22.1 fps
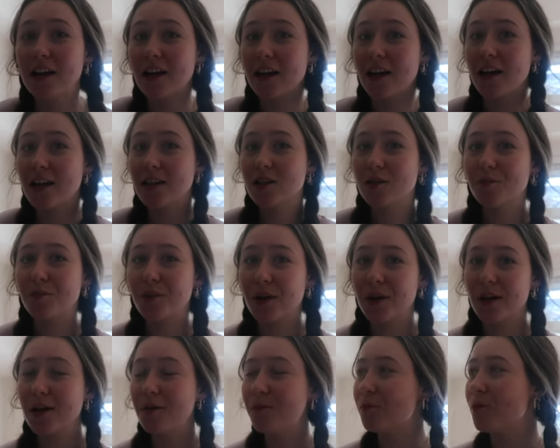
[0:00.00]
It's
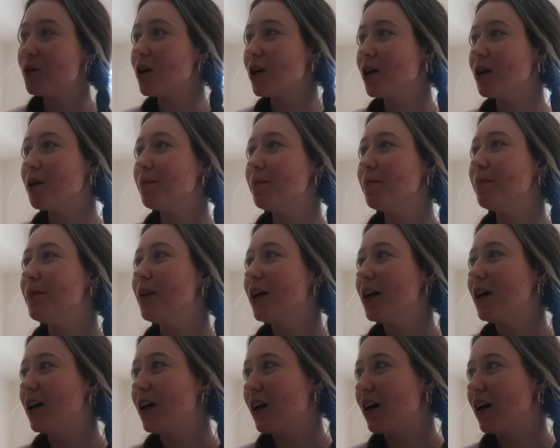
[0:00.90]
pretty warm.
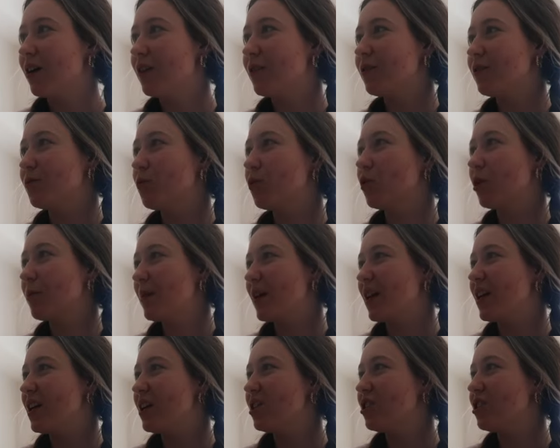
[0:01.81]

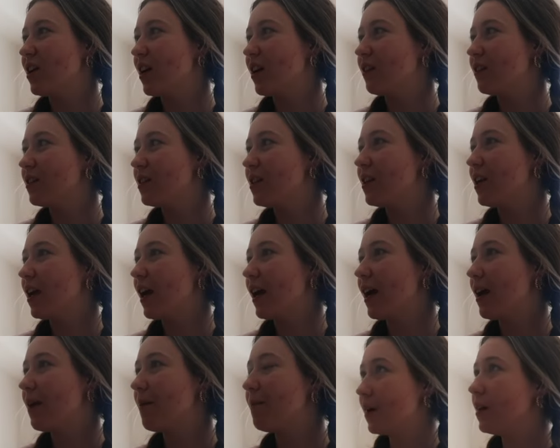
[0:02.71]
Warm-ish out
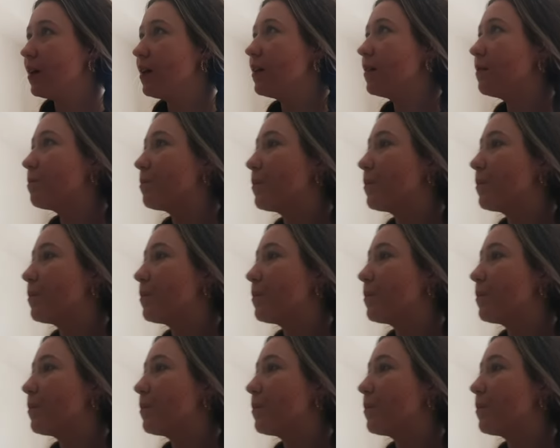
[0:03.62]
today. I'm gonna